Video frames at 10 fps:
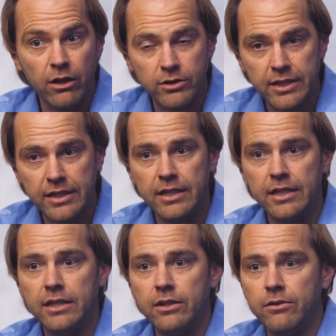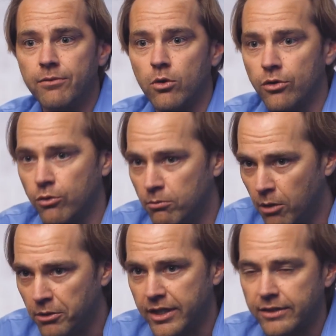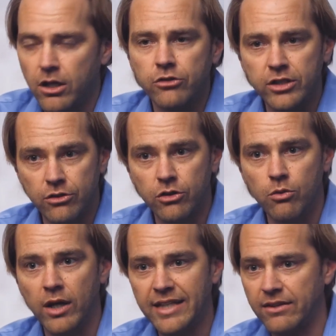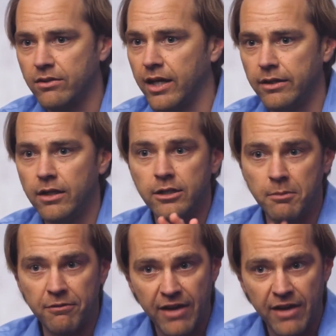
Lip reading: an LTE or through mobile technology. And so you want that site to be